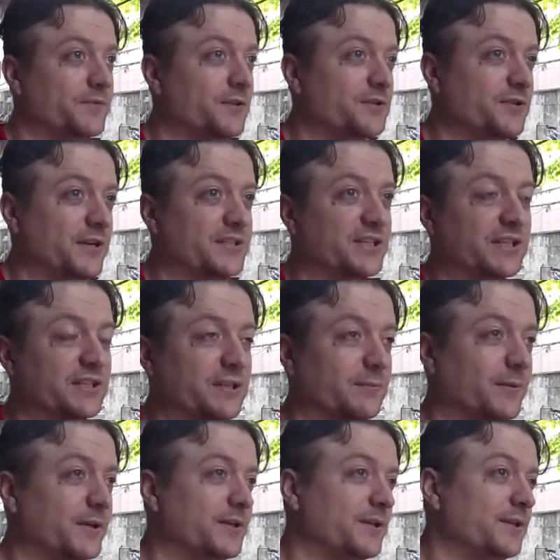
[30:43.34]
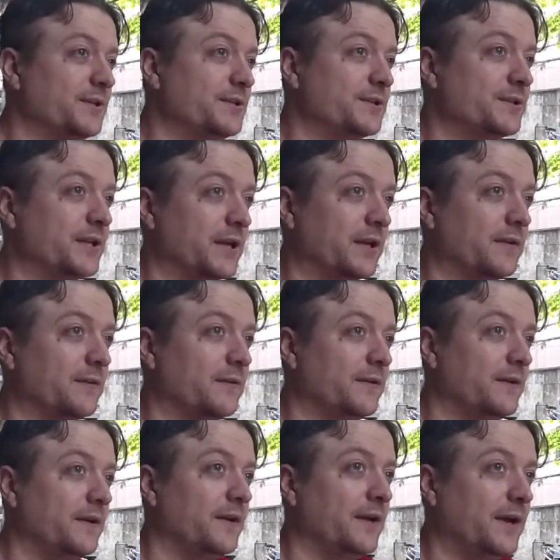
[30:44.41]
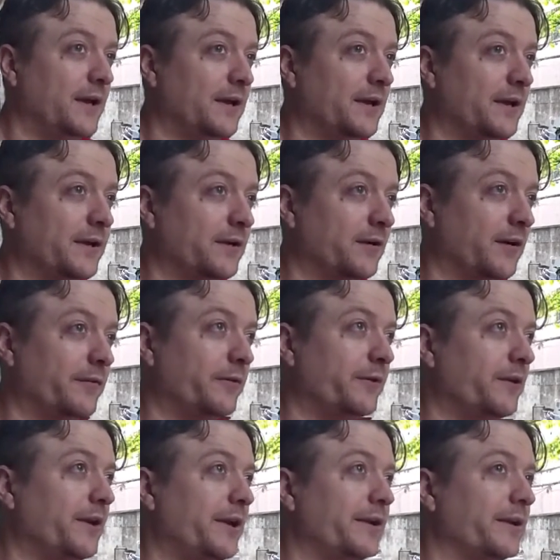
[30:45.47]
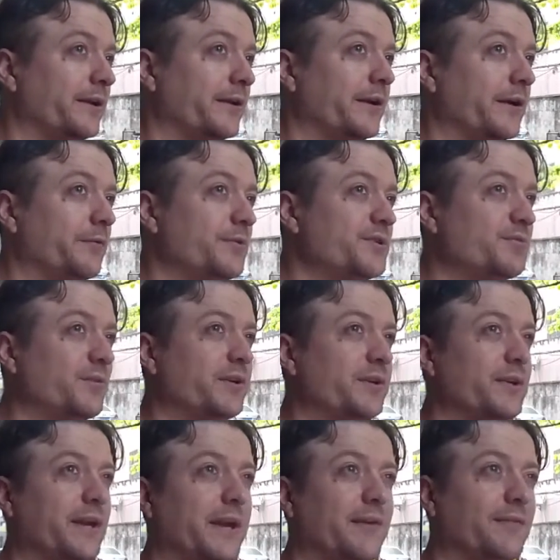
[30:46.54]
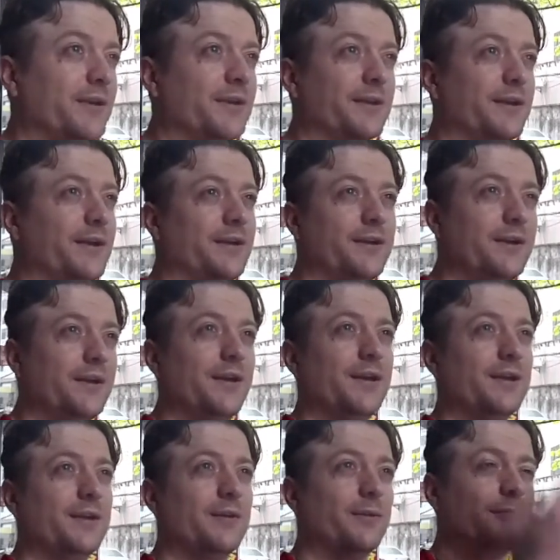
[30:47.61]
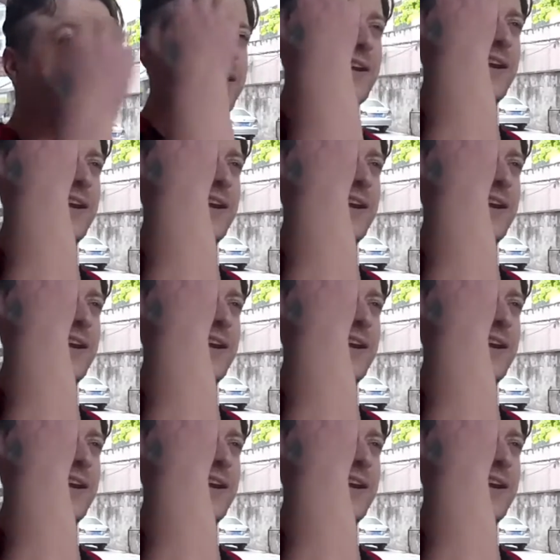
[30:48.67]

Try to take care of my kids. And I, you know, I rode a lot, and I always wanted to have like, you know, right